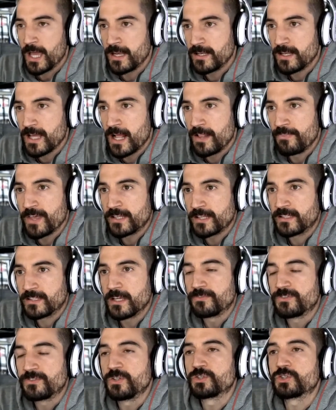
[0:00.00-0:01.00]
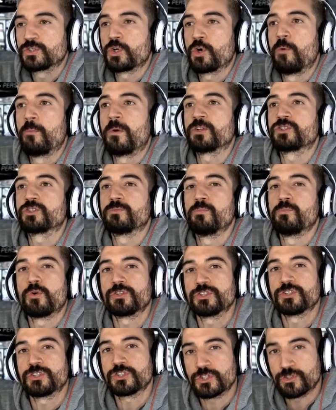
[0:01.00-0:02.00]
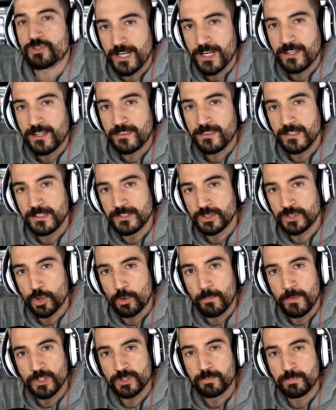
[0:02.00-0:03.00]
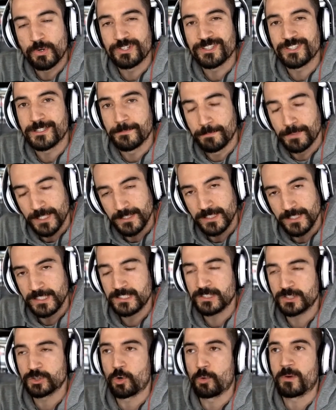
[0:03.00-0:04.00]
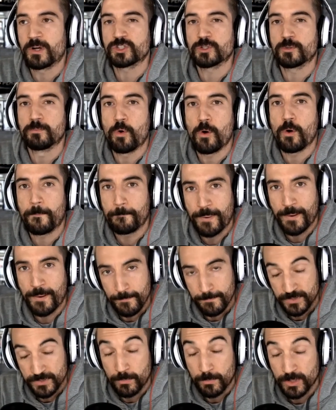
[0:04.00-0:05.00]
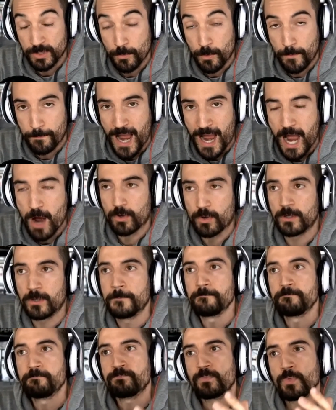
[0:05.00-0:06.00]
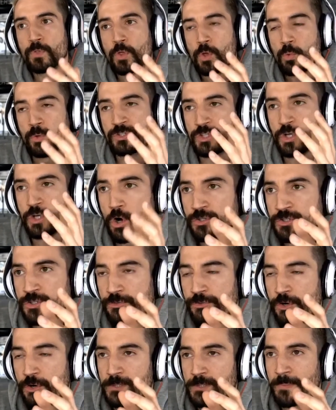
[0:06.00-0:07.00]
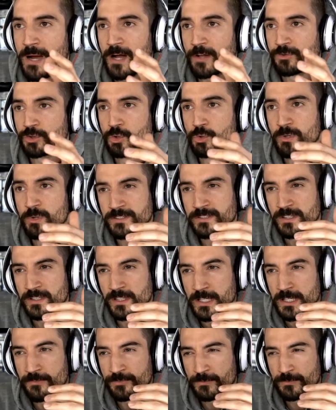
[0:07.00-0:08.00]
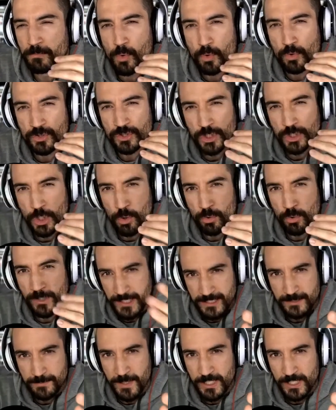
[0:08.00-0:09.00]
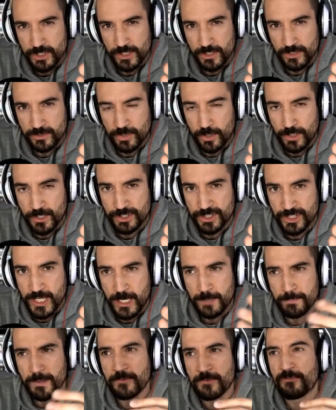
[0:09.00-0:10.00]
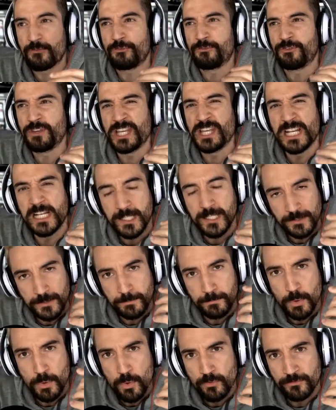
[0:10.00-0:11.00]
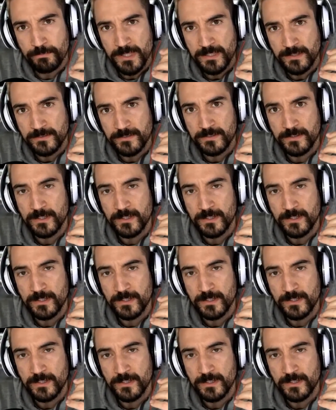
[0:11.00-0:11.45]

And that gives you so much more strength and so much more stability, so much more power, which I also thought about doing the lift more slowly, especially the Turkish get up, and feeling the movement.